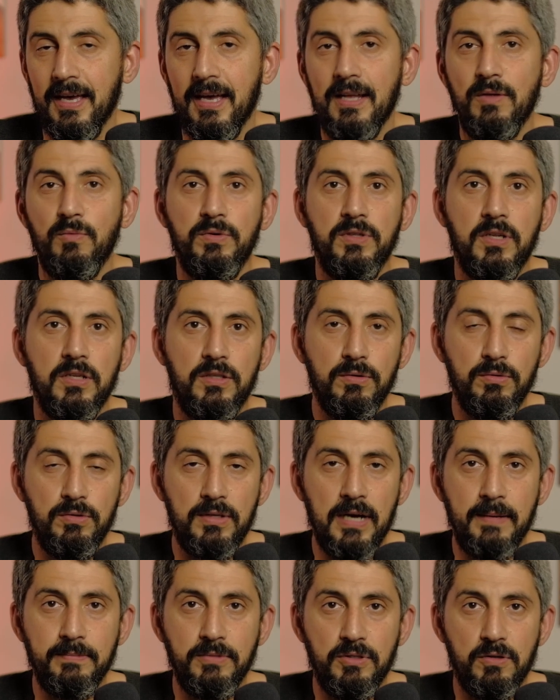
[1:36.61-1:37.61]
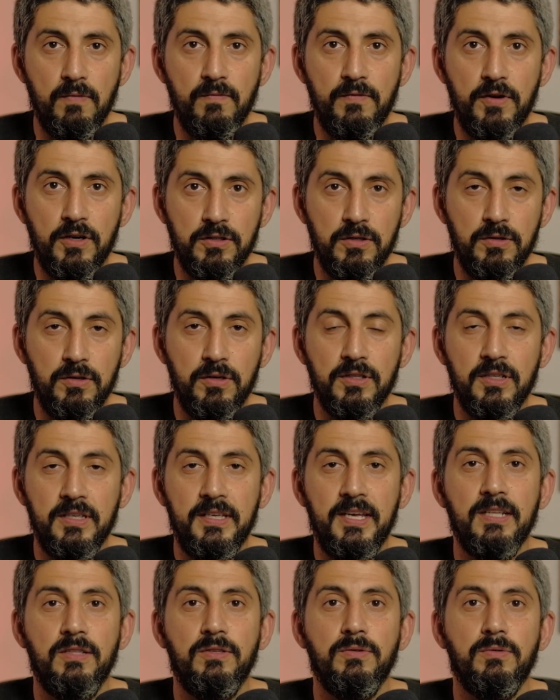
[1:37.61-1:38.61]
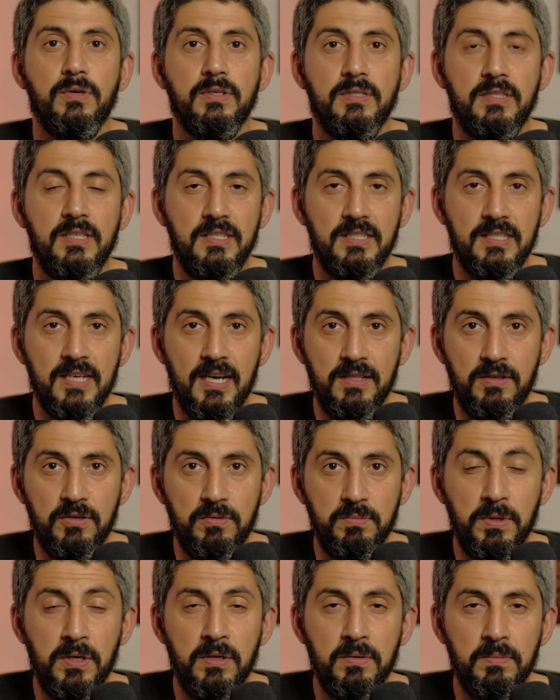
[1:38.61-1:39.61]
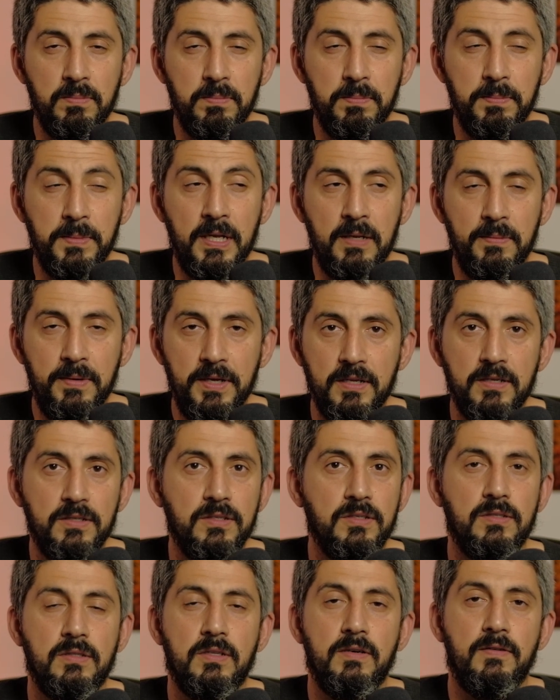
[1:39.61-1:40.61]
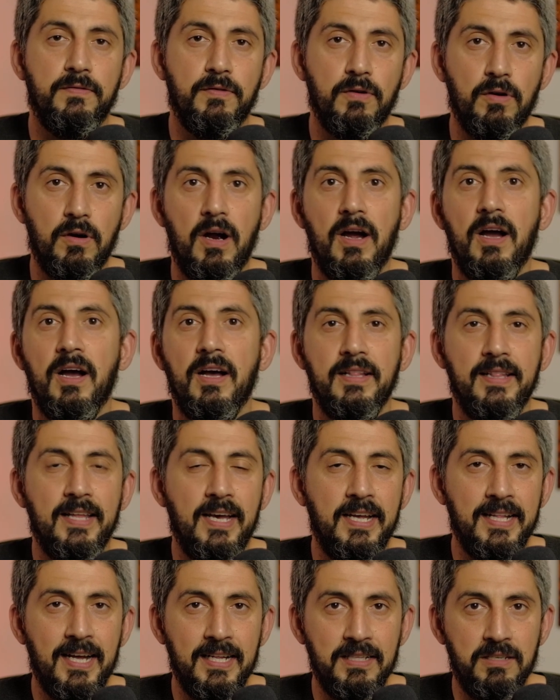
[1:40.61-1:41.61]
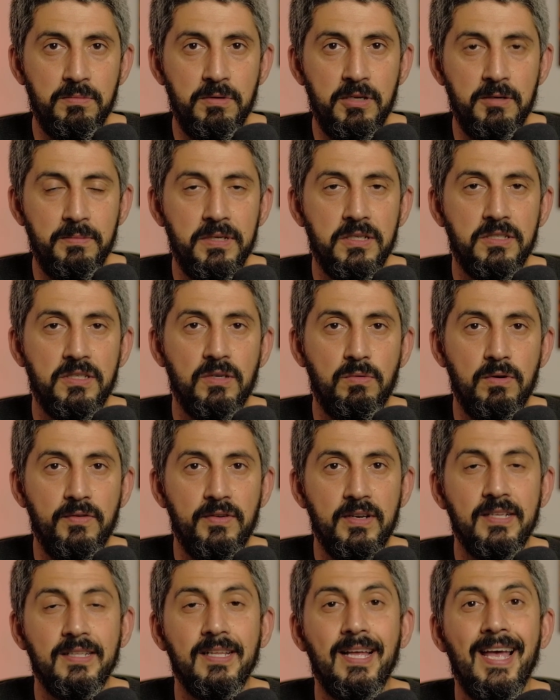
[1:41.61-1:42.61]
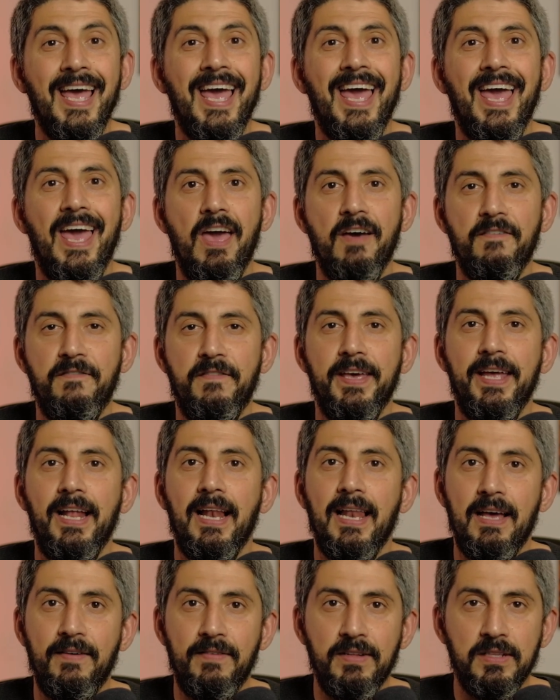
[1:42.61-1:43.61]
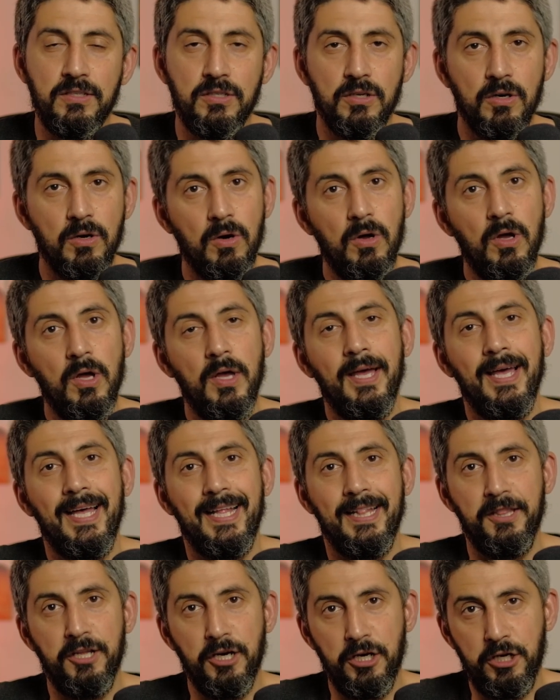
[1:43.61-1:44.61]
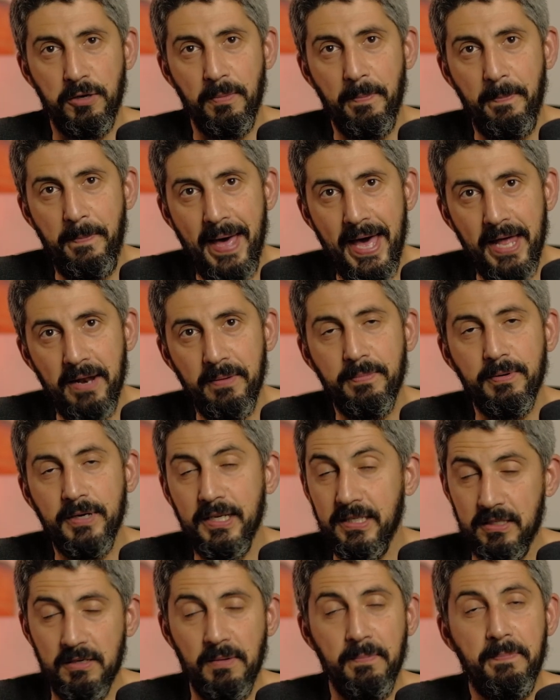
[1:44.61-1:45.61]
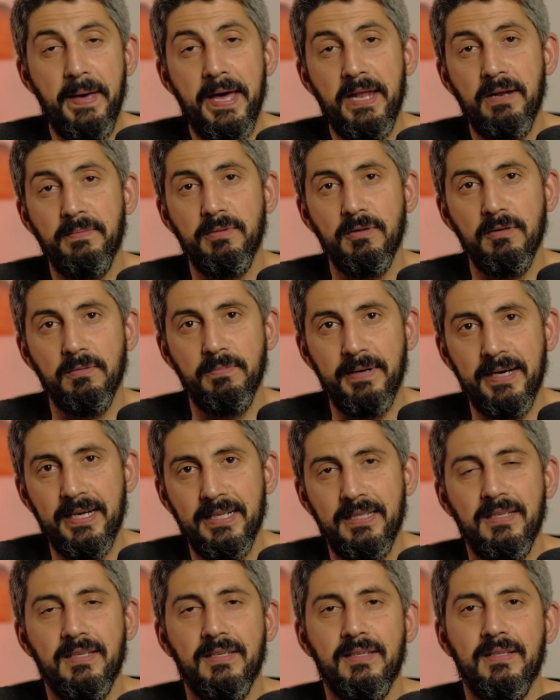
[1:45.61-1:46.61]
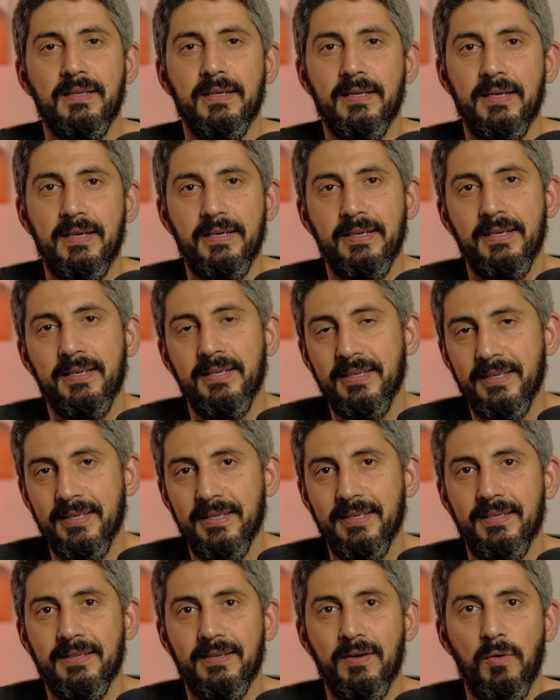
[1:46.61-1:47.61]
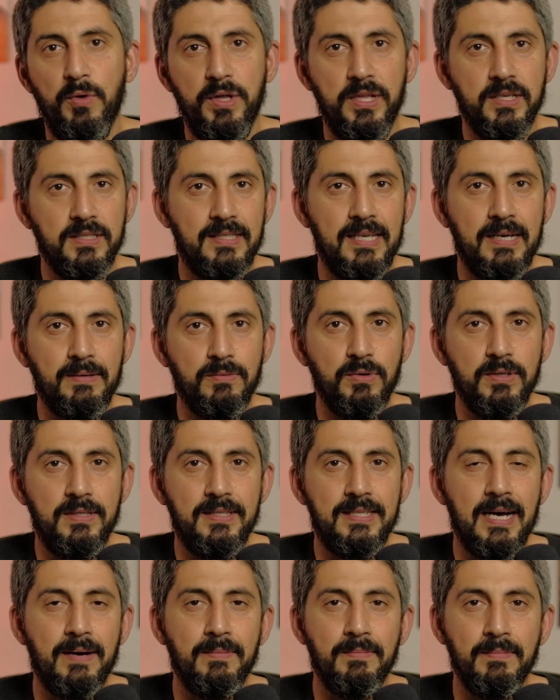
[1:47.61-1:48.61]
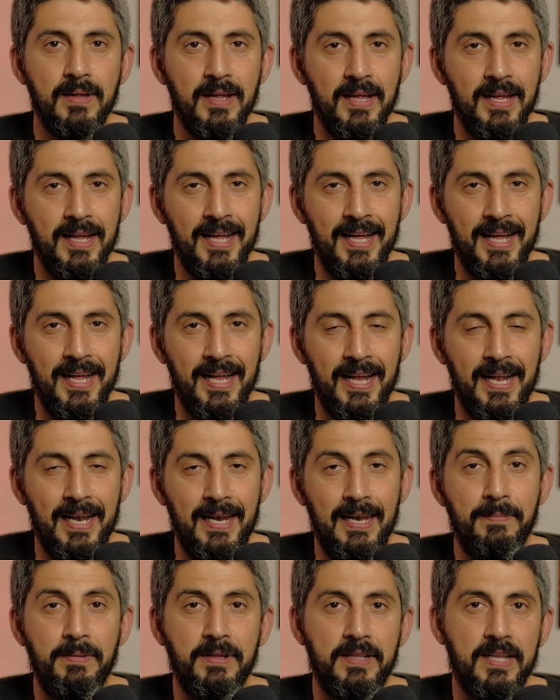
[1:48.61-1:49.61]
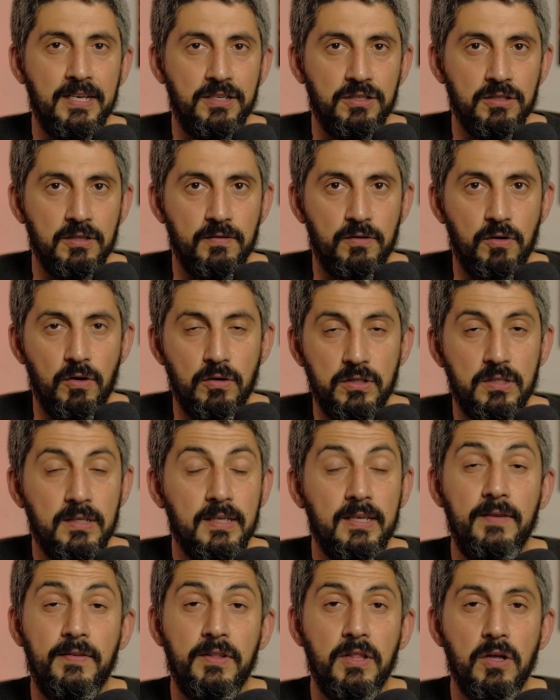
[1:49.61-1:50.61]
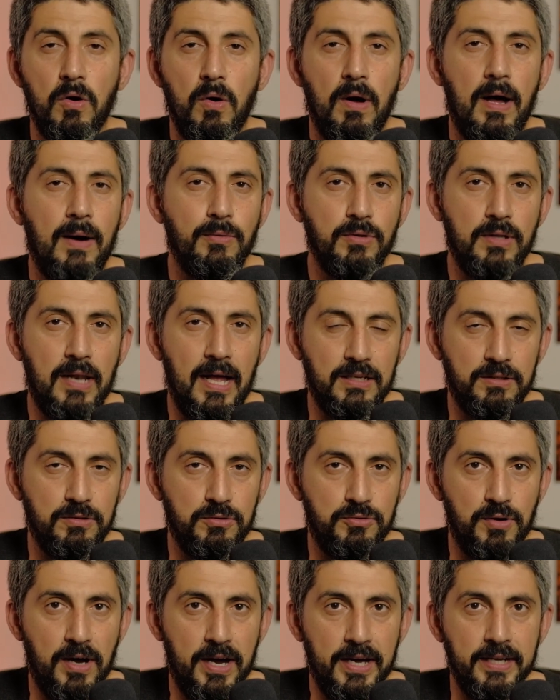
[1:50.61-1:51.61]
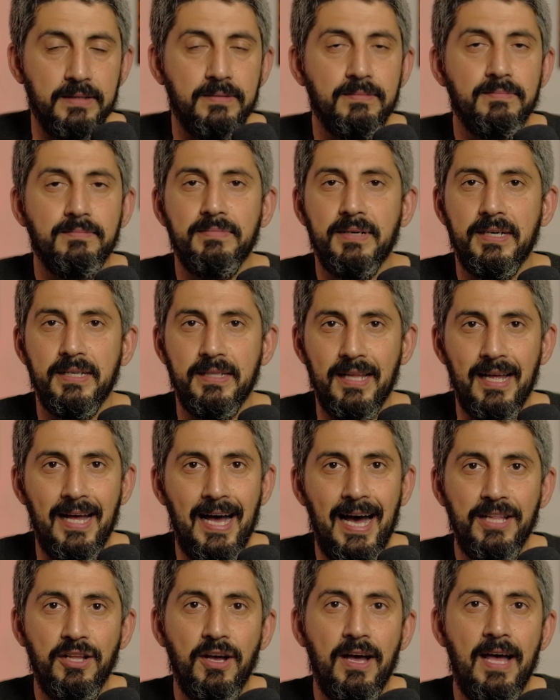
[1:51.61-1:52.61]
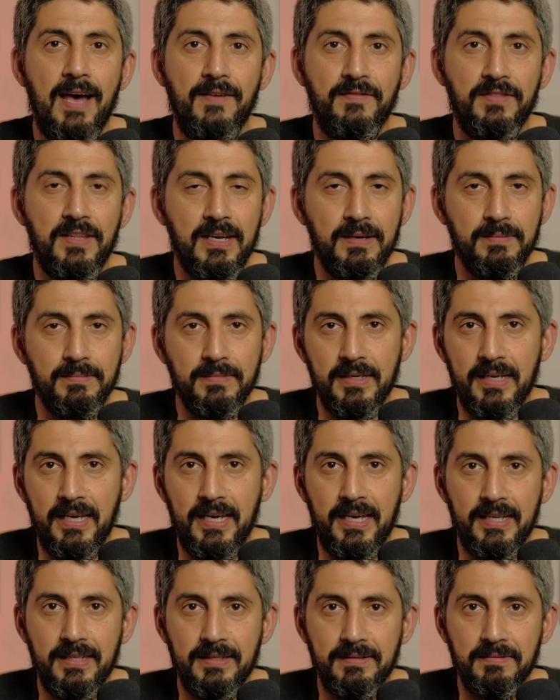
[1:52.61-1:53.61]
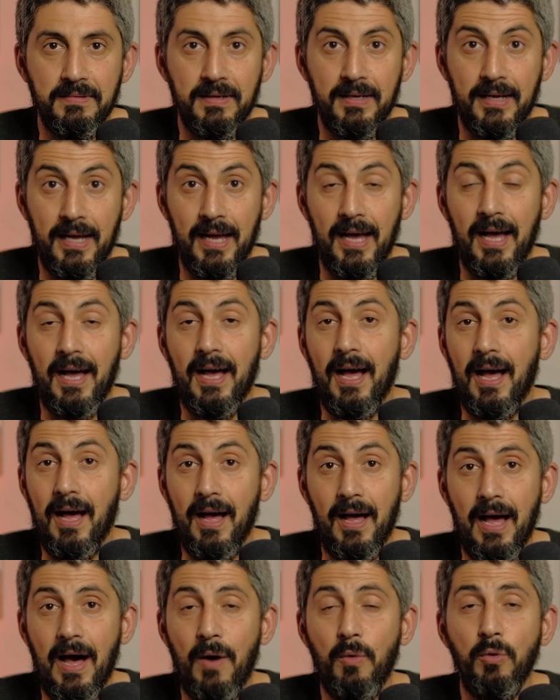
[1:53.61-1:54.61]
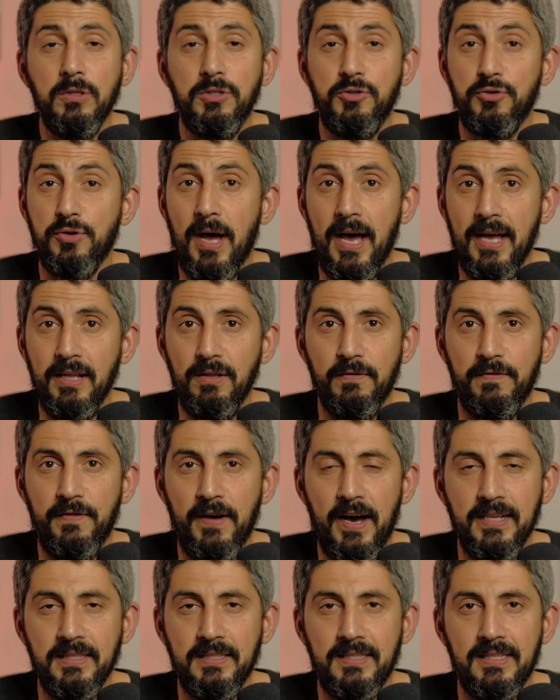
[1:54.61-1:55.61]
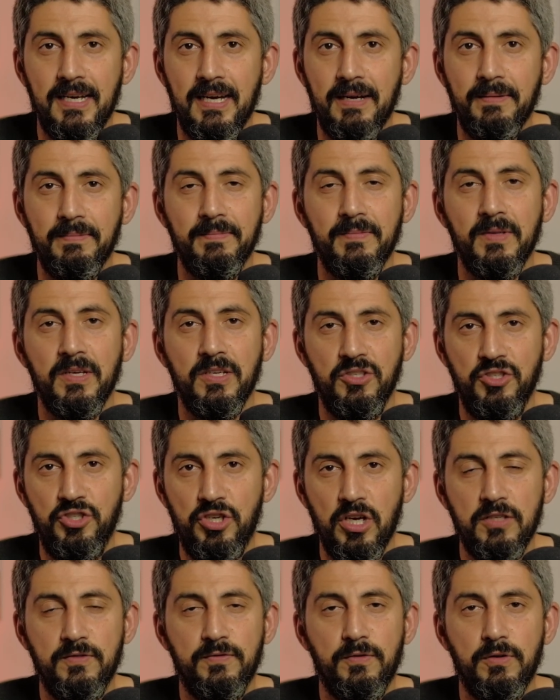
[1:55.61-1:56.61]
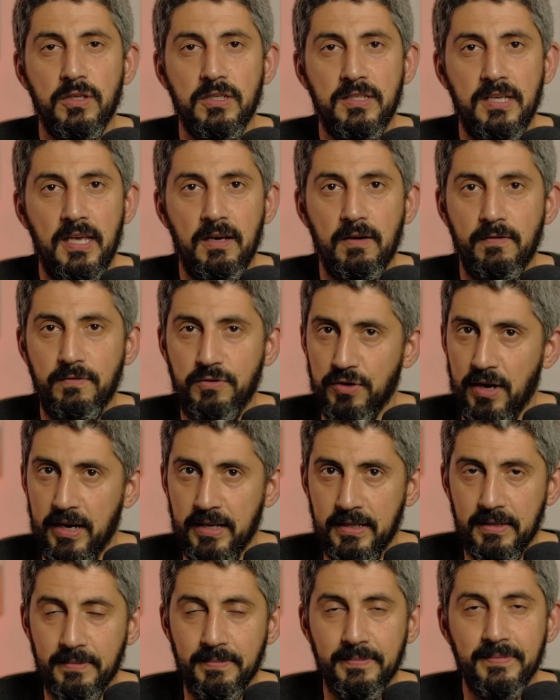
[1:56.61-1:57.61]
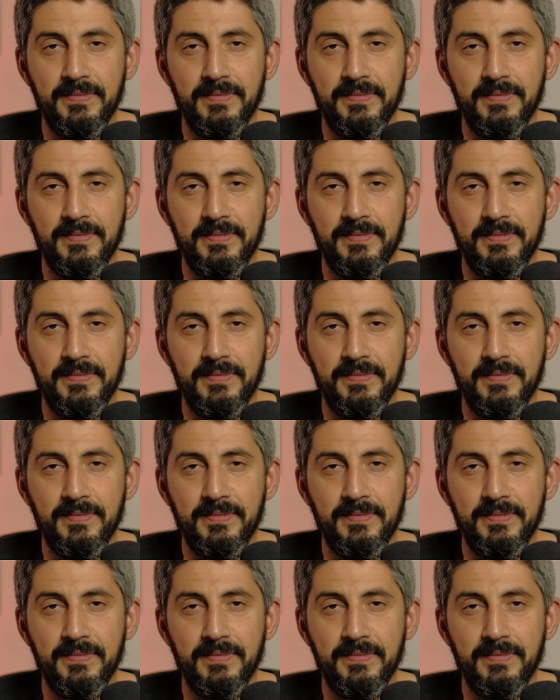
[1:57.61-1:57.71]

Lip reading: And with the 2 times converter, you're going to get to a 600 millimeters, therefore 900 millimeters equivalent f11. So they're compatible. It's compatible, but with some limitation, of course. Even though I would like to try it, but I don't have them, and I will try to find some just for the sake of trying them.